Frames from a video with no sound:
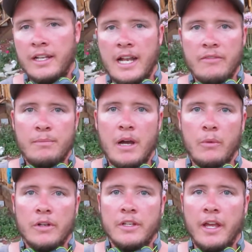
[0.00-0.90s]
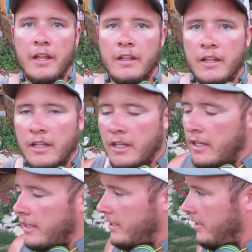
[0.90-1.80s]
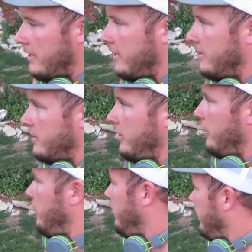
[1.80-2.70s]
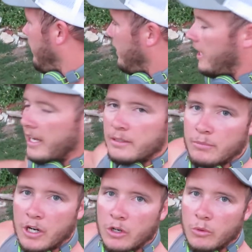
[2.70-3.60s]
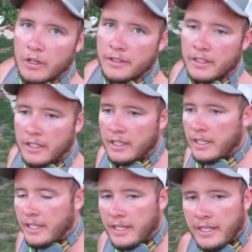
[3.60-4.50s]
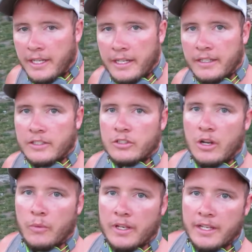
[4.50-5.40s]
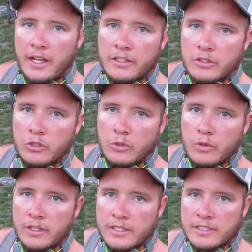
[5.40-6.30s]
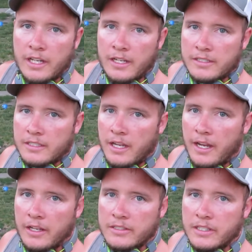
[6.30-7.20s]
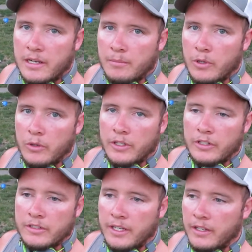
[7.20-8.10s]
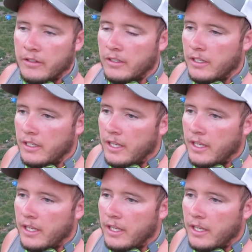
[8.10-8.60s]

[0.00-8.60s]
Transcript: and I haven't bought one yet. So I had to borrow one, and so I went down to this guy's house that I mow here in town,